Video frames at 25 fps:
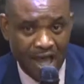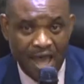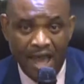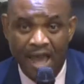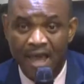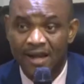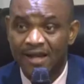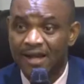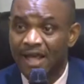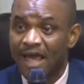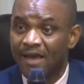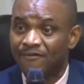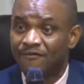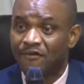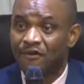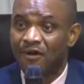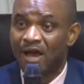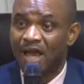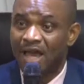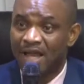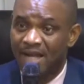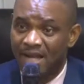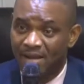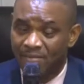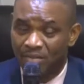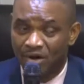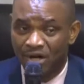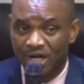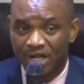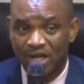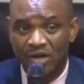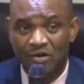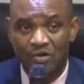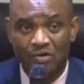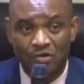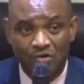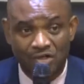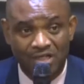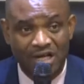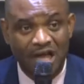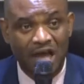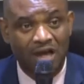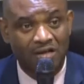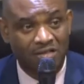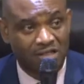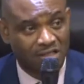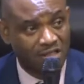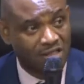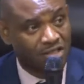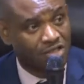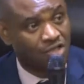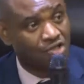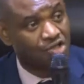and for anybody who doubts it,